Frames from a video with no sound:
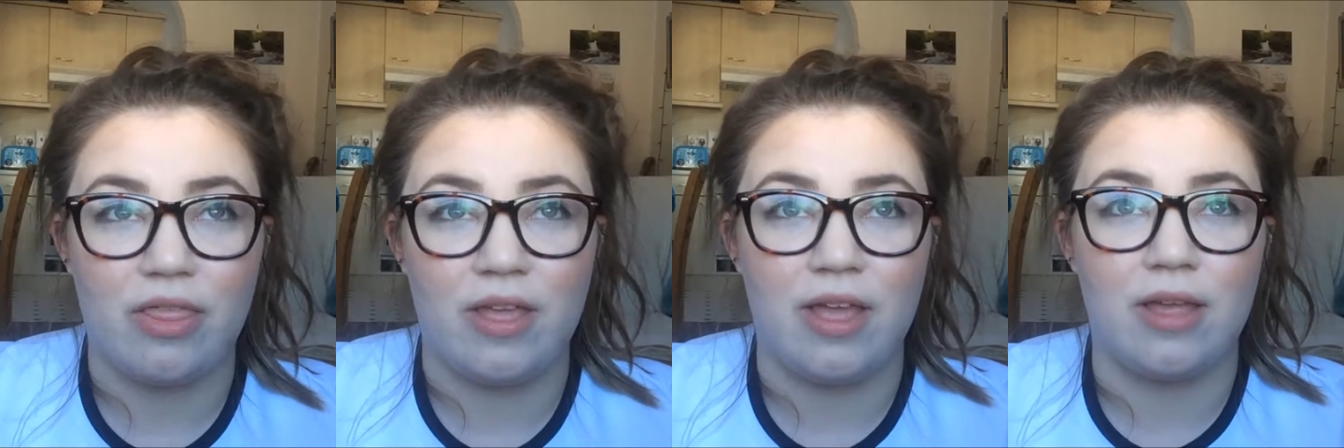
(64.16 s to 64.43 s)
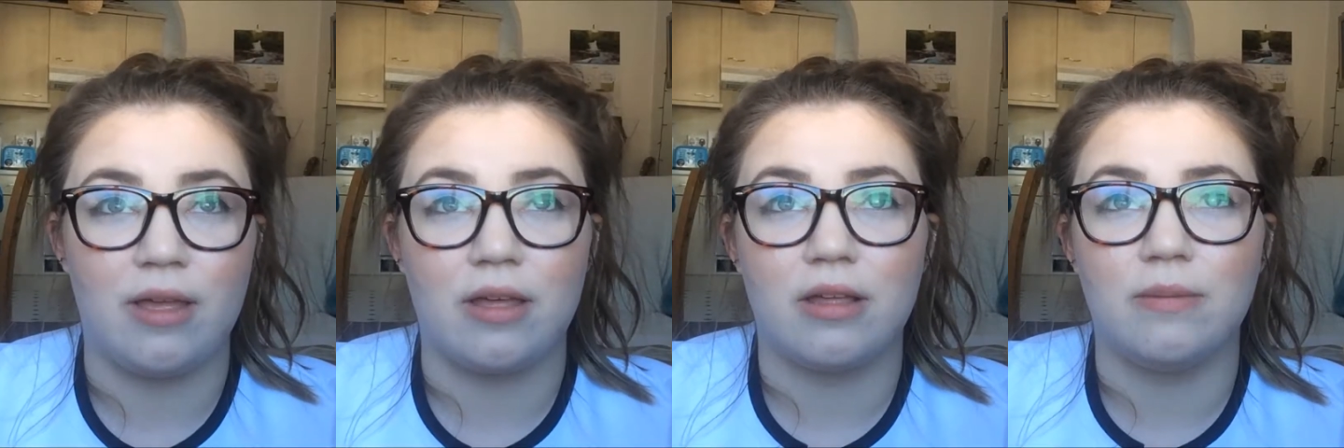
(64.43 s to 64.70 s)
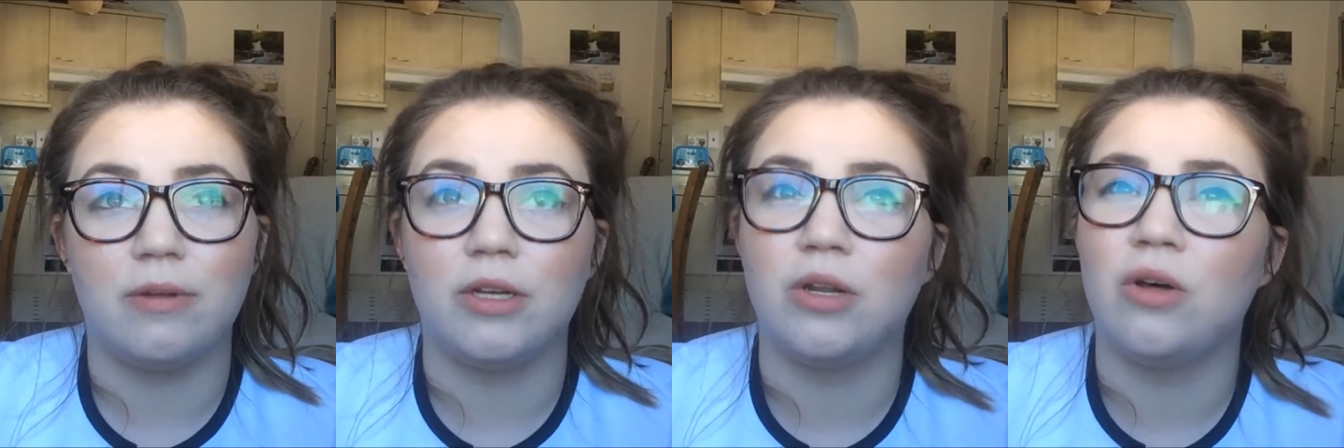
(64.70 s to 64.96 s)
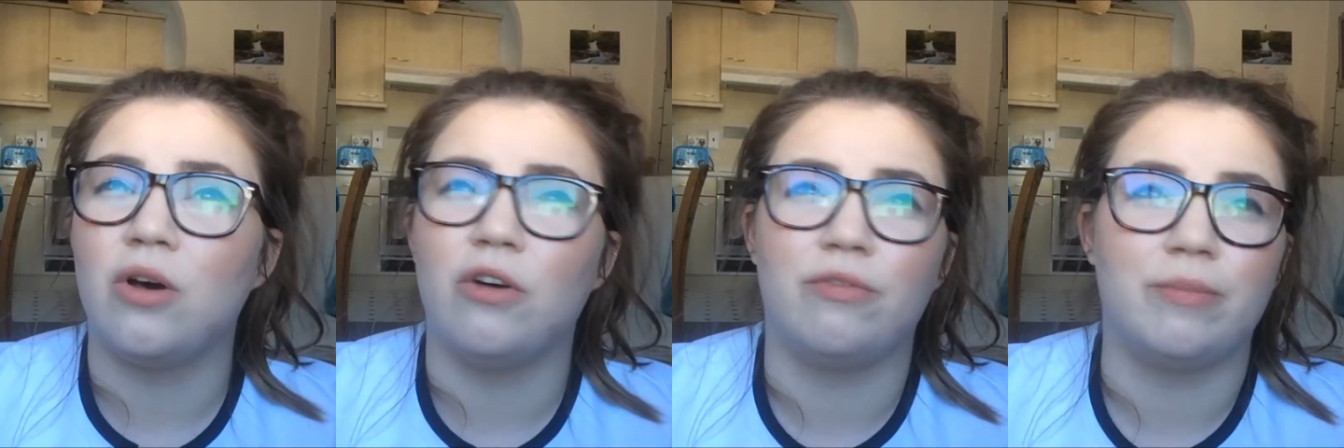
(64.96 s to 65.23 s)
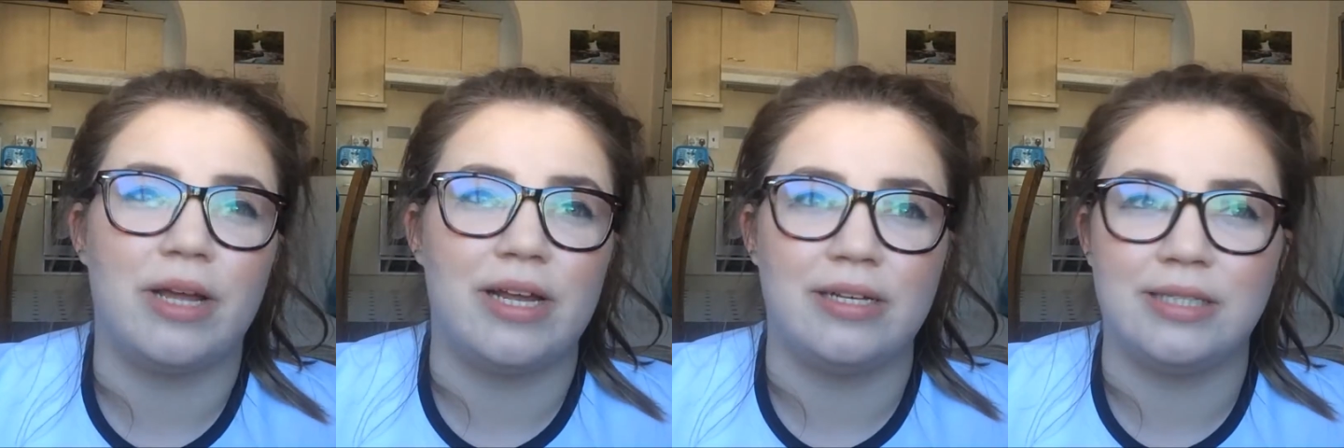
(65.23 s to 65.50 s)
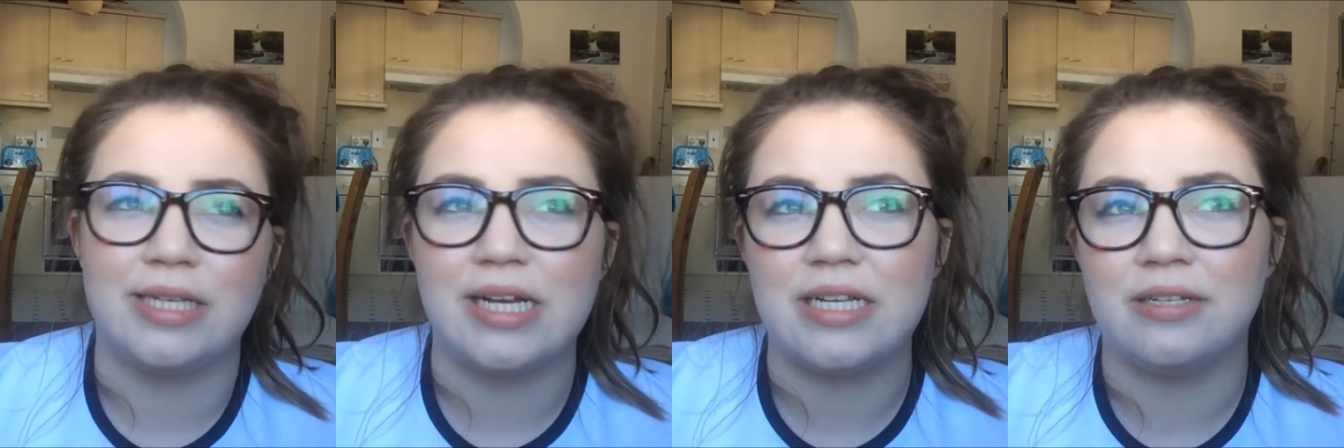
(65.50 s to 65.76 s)
I think a lot of my
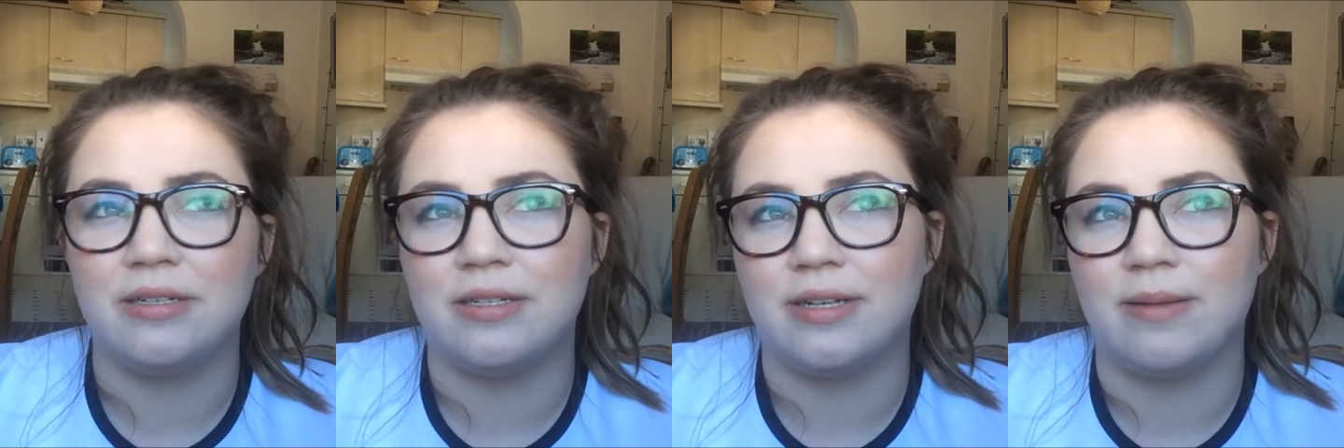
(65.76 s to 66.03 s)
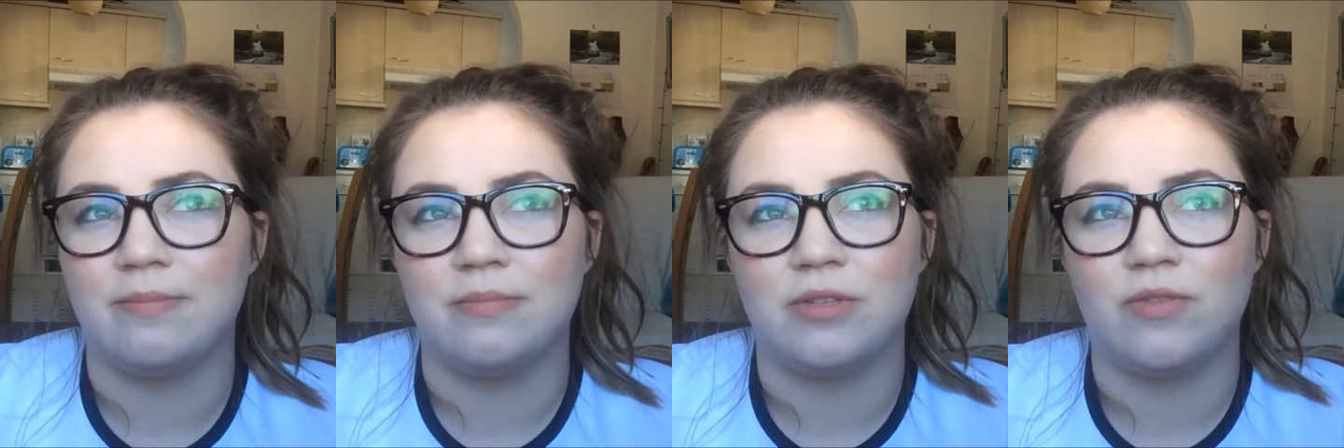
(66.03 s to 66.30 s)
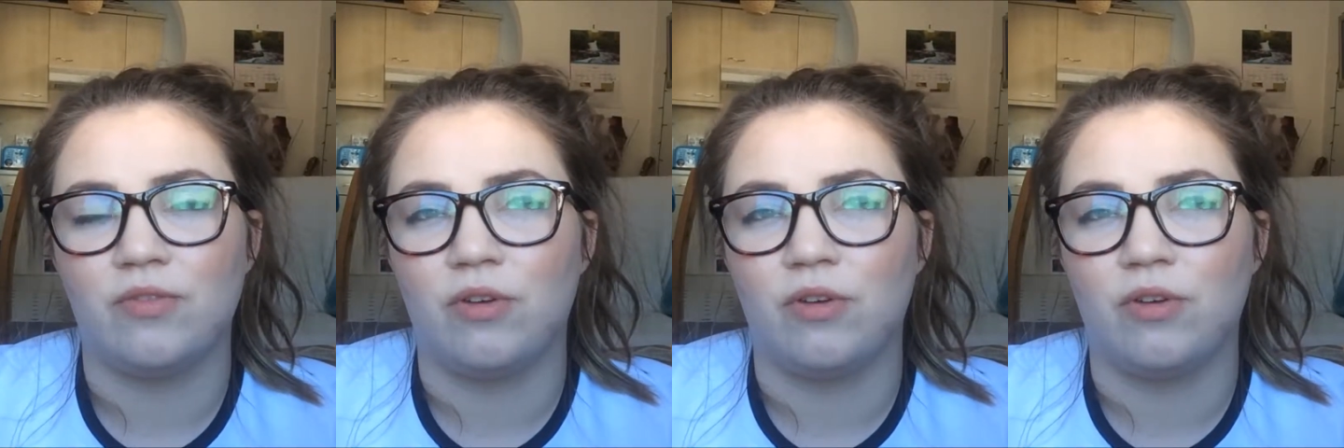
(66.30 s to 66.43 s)
anxiety stems